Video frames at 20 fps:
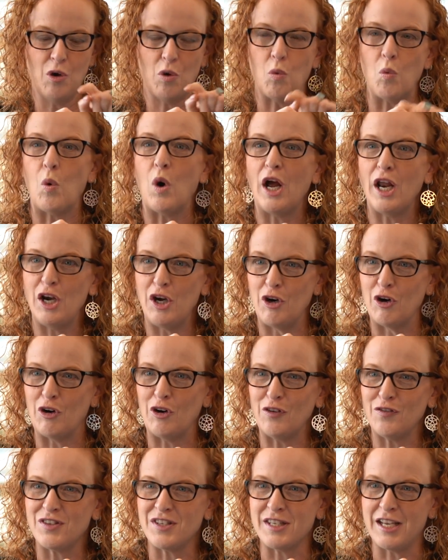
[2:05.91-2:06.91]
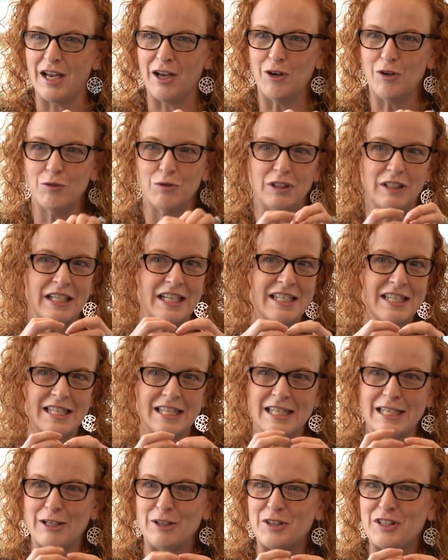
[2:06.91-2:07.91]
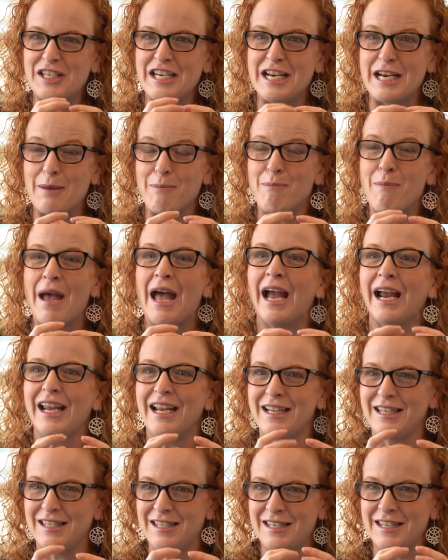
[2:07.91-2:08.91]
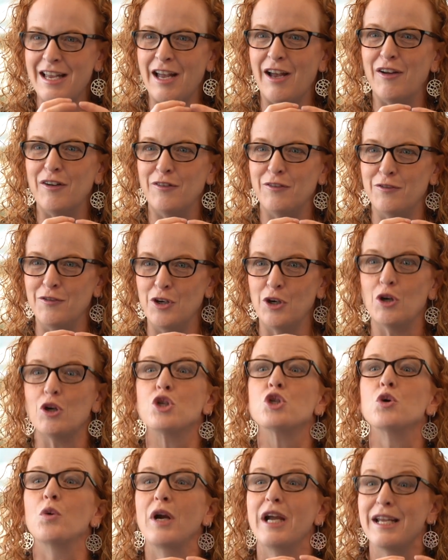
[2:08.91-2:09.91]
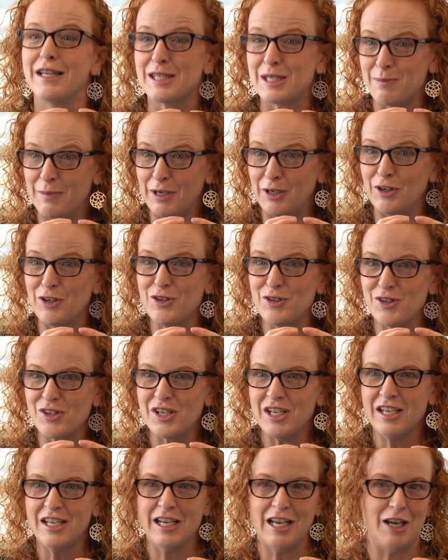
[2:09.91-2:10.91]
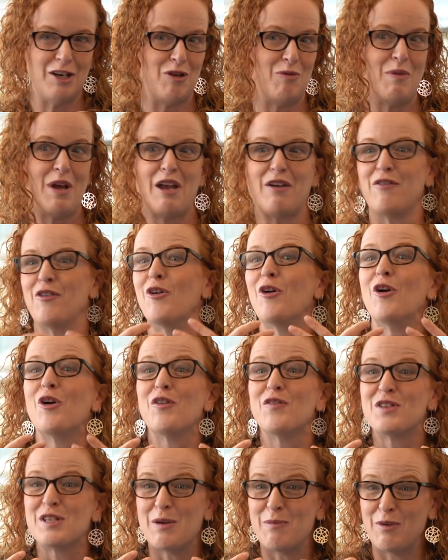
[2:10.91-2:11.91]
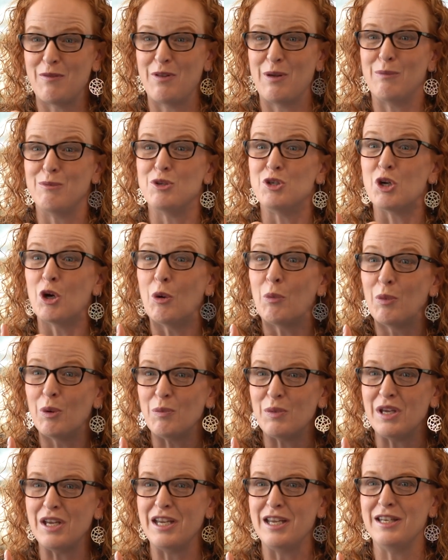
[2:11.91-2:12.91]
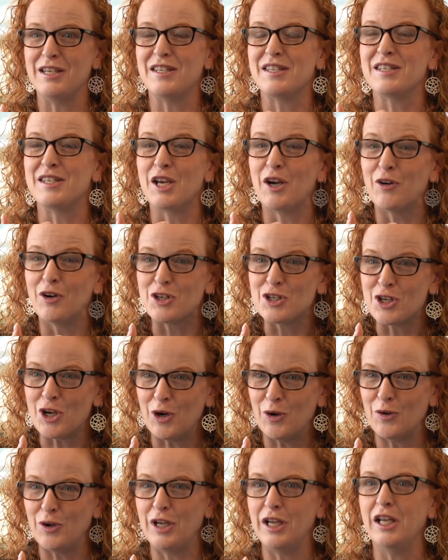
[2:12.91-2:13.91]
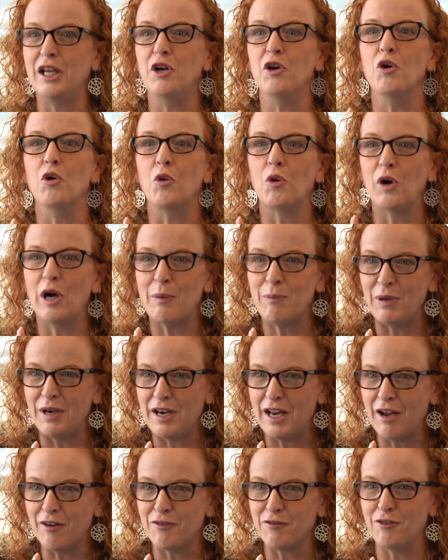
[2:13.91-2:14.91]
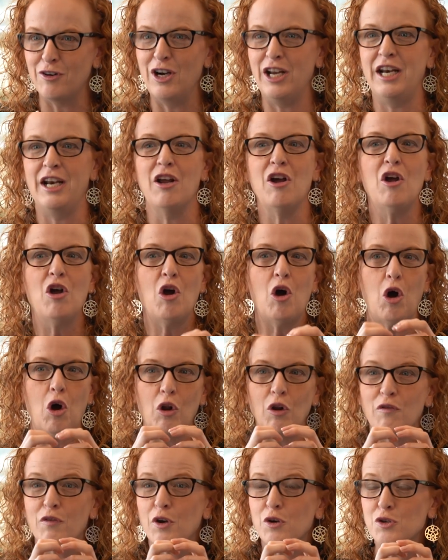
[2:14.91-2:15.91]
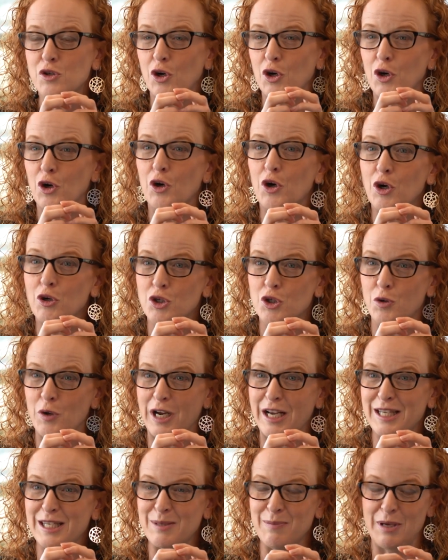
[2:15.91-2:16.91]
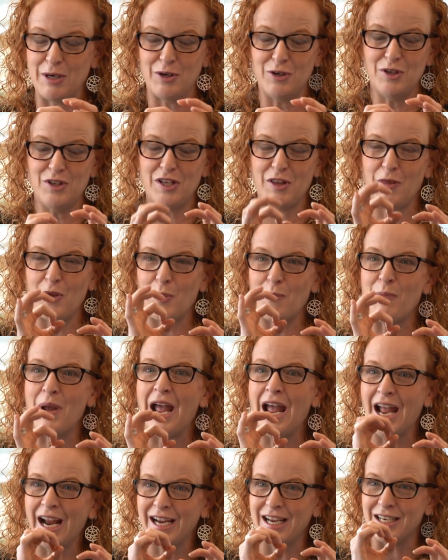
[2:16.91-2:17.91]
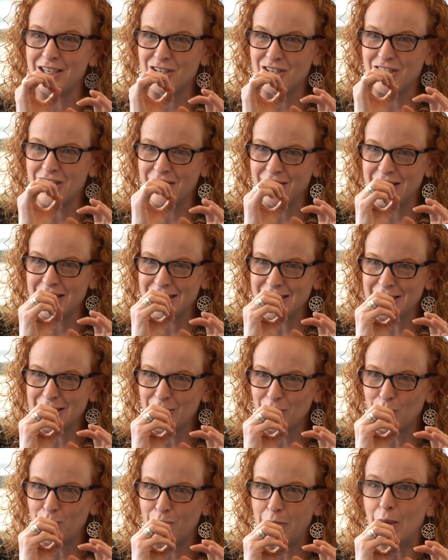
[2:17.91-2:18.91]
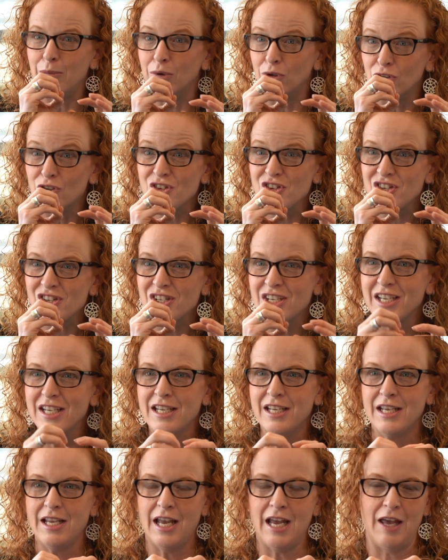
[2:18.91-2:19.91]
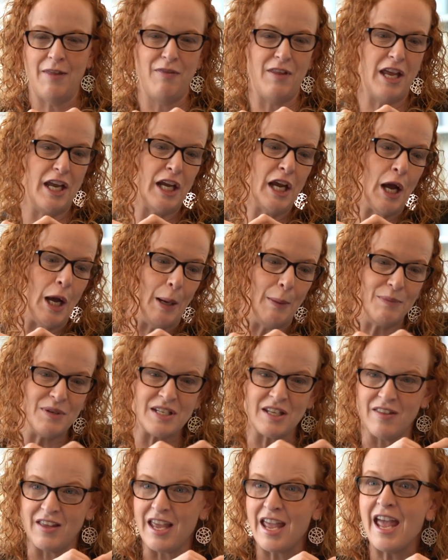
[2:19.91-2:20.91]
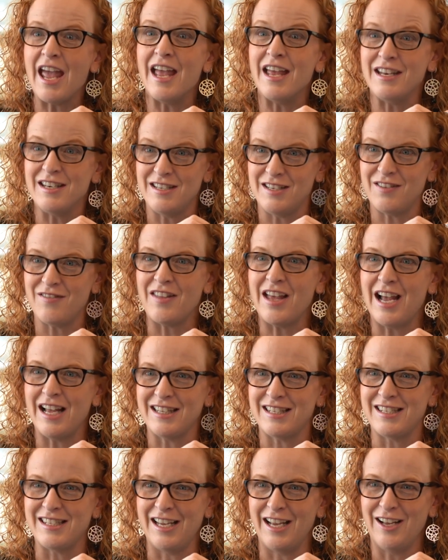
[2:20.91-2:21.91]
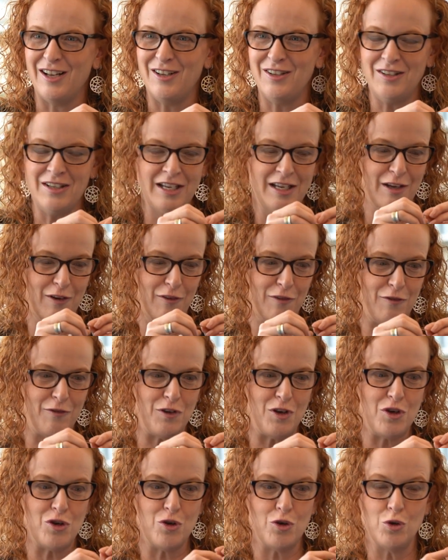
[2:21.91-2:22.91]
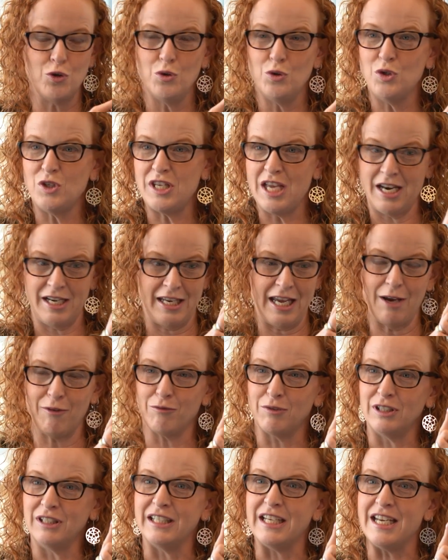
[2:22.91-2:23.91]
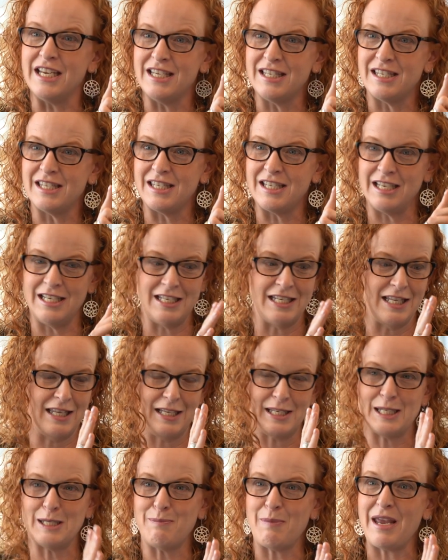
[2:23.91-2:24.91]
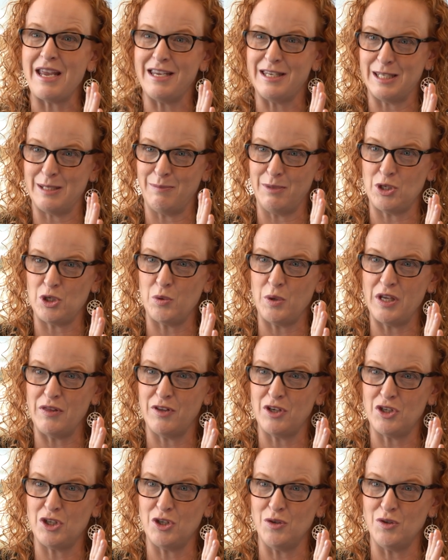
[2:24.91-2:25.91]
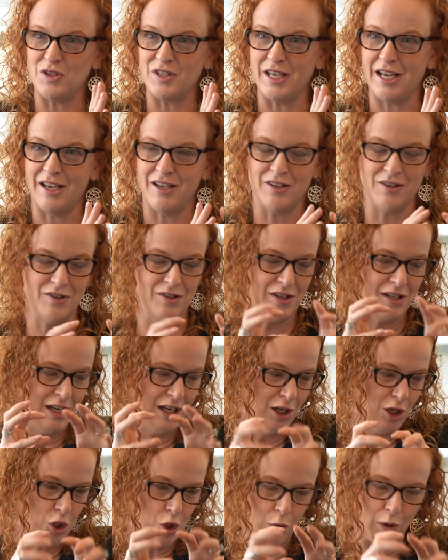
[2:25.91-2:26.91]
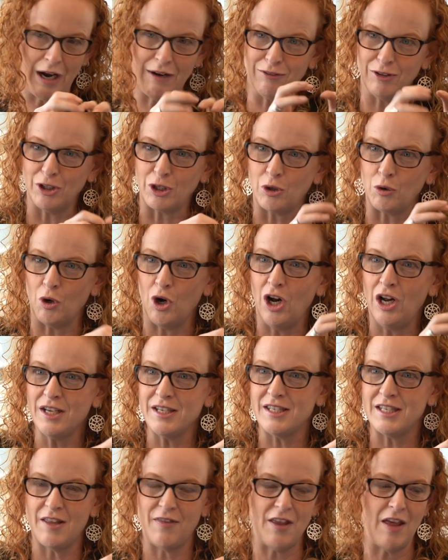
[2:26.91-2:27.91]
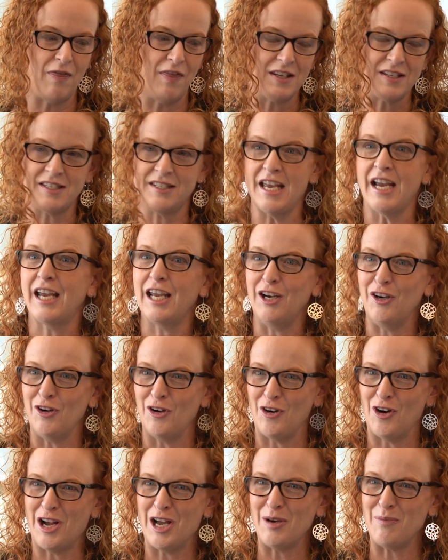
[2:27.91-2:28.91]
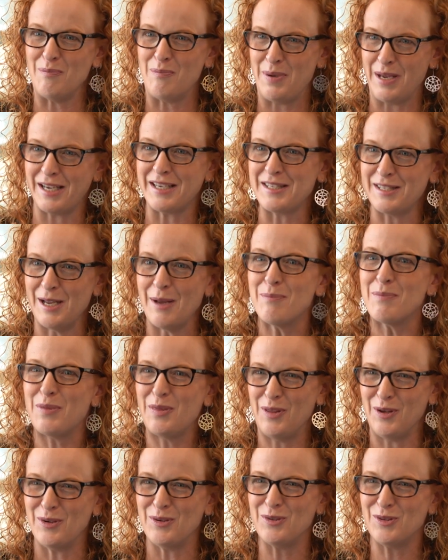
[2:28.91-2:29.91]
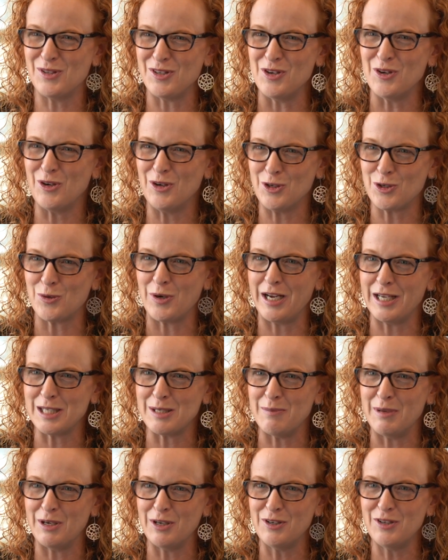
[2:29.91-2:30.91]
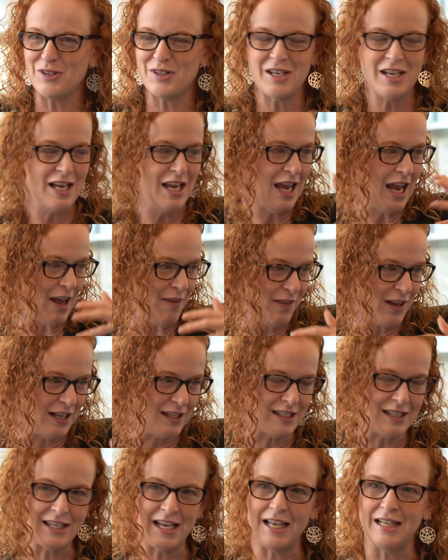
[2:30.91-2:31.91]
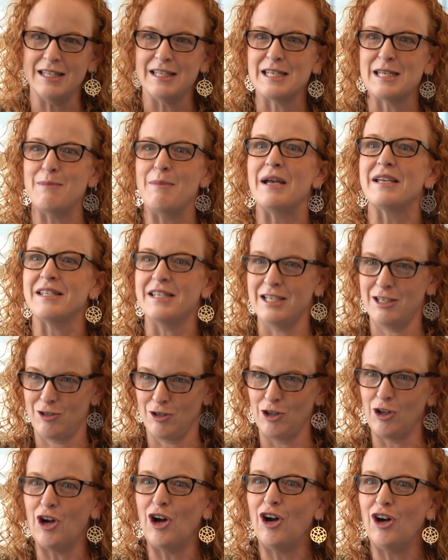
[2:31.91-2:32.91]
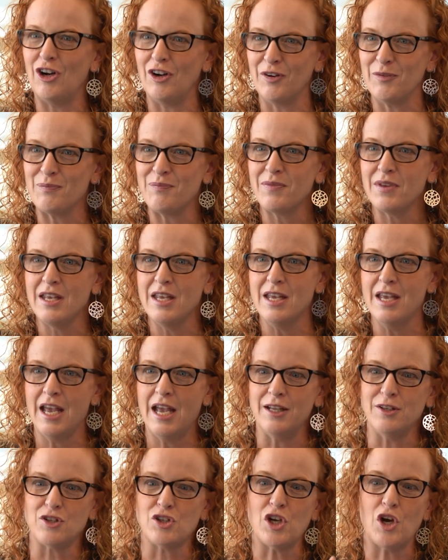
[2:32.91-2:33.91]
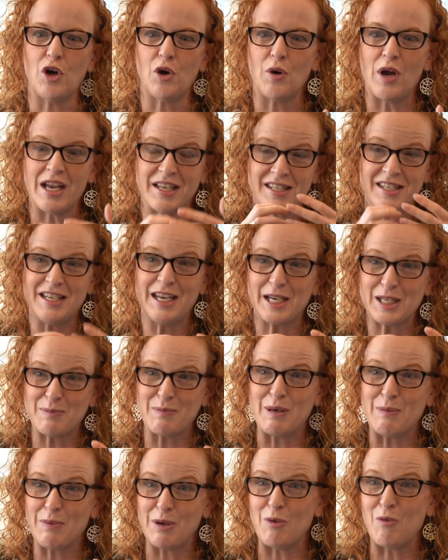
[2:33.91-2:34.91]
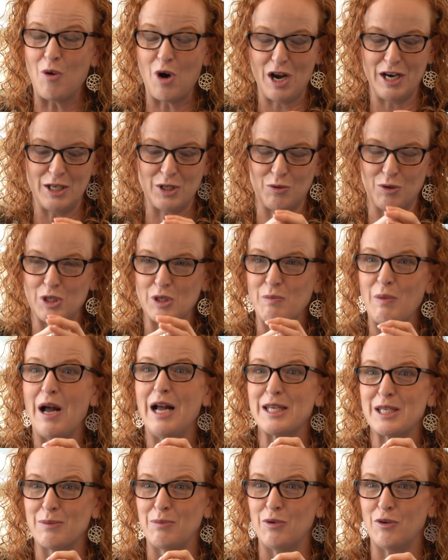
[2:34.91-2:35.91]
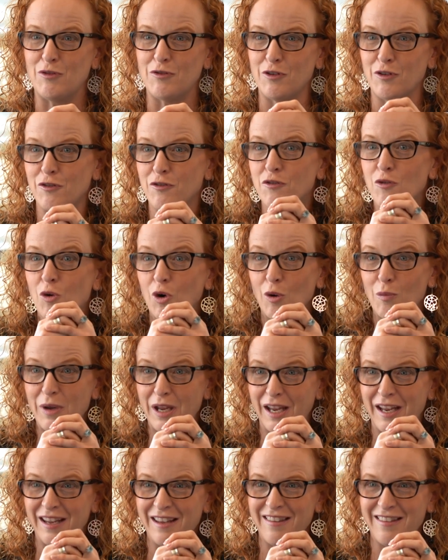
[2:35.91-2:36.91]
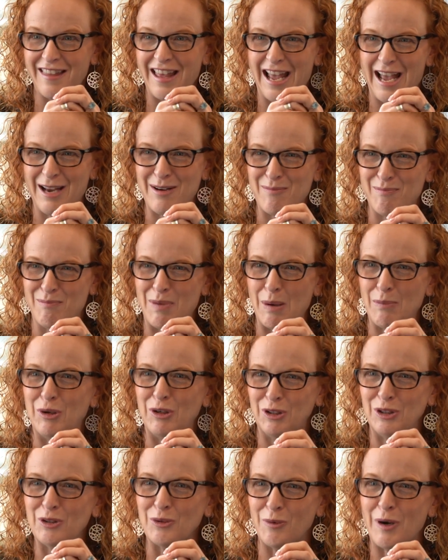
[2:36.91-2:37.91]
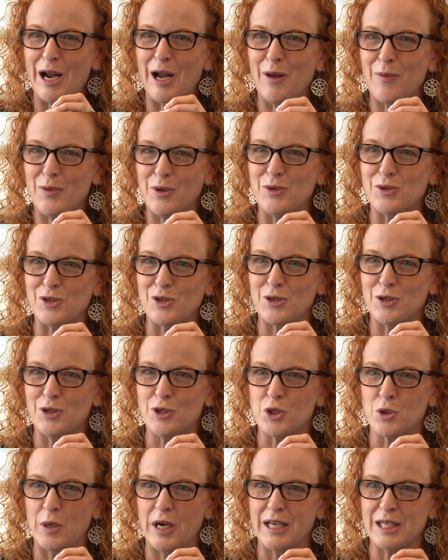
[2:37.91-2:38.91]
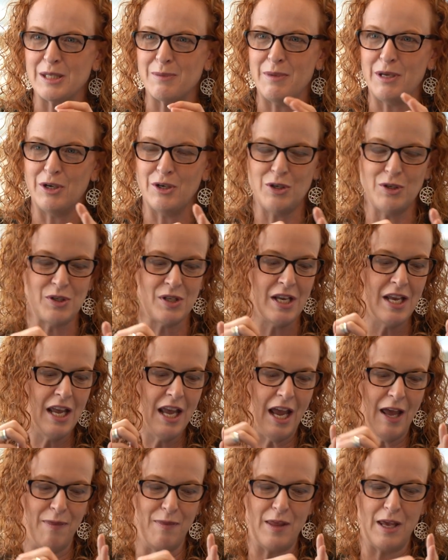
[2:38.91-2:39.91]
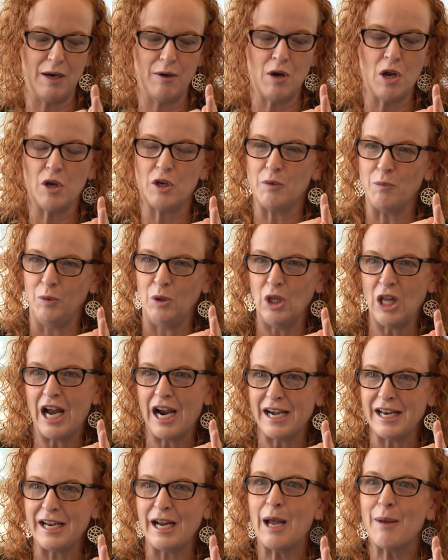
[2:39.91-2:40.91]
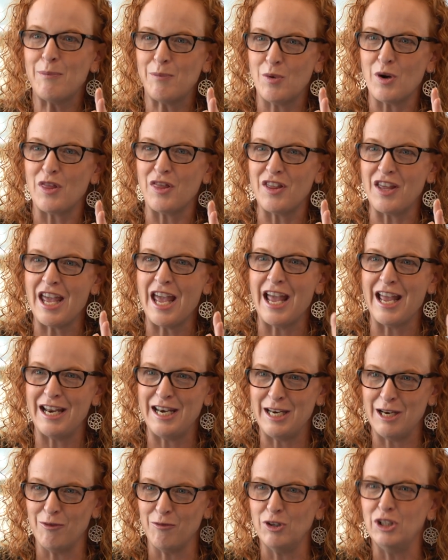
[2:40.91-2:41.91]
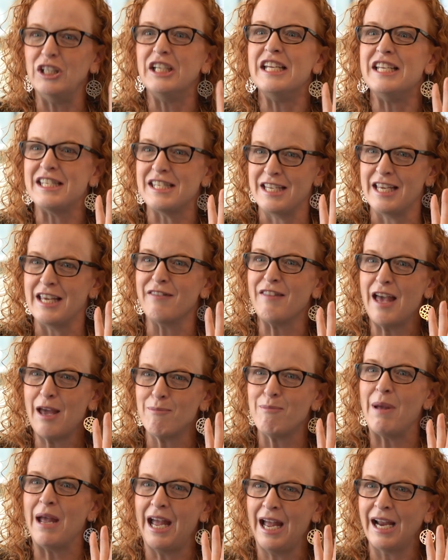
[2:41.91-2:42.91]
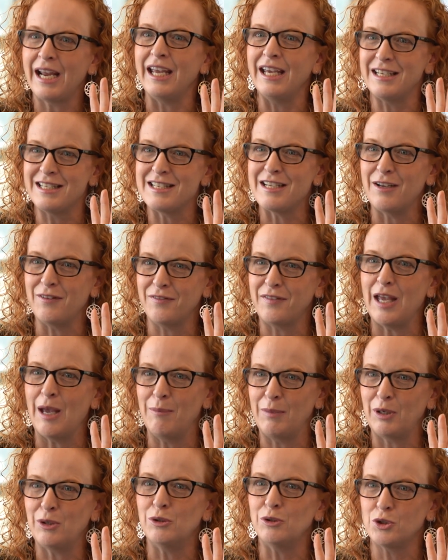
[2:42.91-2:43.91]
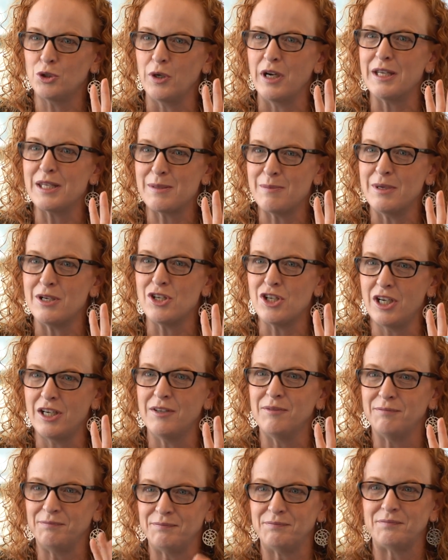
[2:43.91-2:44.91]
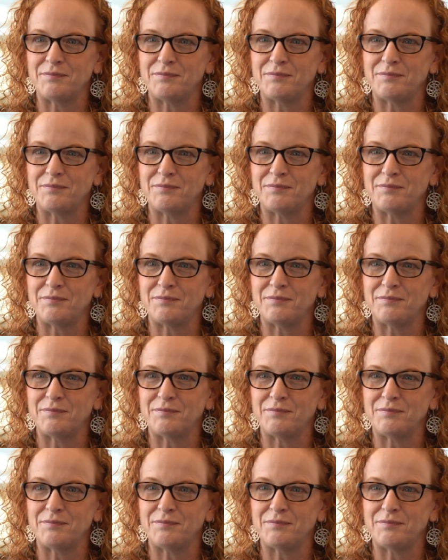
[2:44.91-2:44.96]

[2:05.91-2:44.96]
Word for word: One nerve cell releases little teeny packets of neurotransmitters, and you may have heard of some of them dopamine, serotonin, norepinephrine. All of those are neurotransmitters, and they're packaged in these little bubbles, and they come to the end of that cell, fuse, and get released into the space between the two cells, travel across, and then the second neuron picks up those neurotransmitters and then sends the message along. And so STXBP1 is is responsible for forming that bubble around those neurotransmitters and then lining up with the end and releasing that packet of chemical transmission.